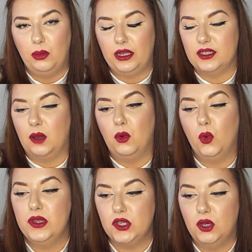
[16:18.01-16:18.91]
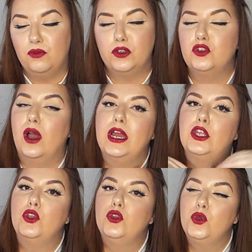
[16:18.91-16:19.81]
because I'm always up for
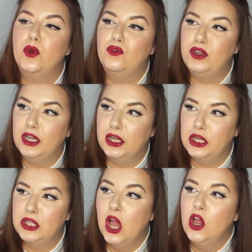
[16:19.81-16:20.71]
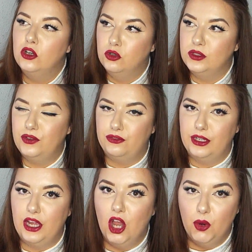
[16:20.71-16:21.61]
trying new vegan
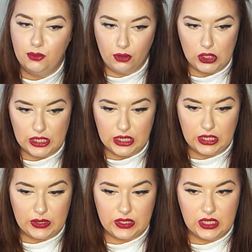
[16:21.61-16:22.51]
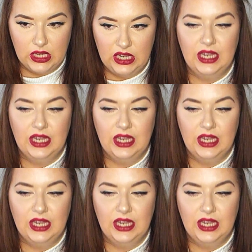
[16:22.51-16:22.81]
cruelty-free products.